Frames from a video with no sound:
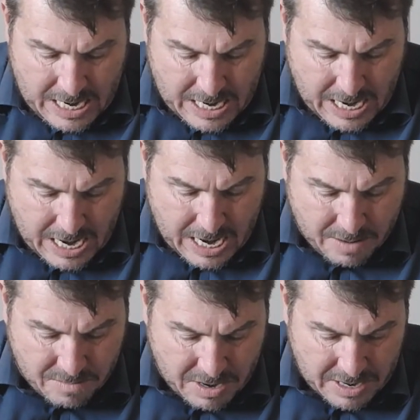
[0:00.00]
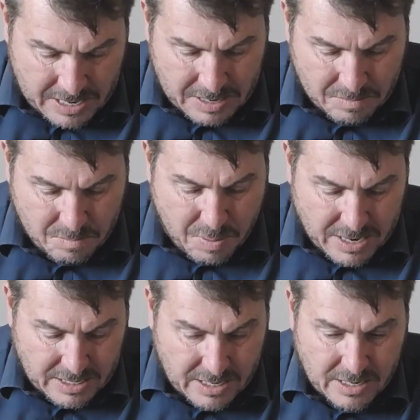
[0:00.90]
But
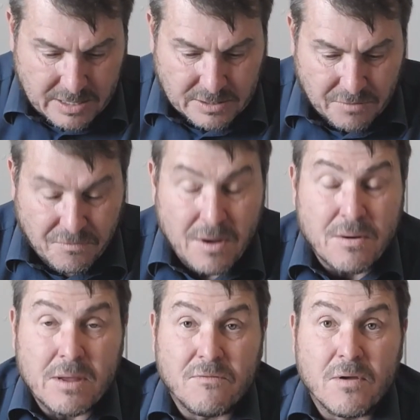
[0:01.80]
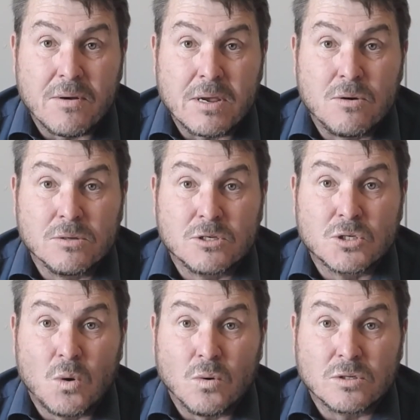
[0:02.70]
it is a very, very good
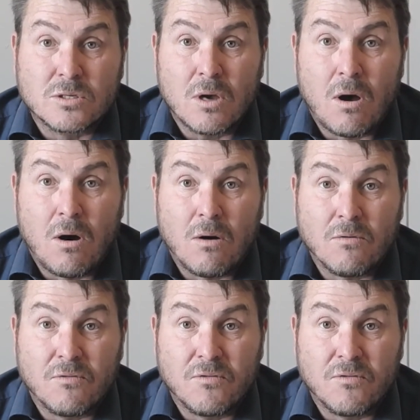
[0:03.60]
source of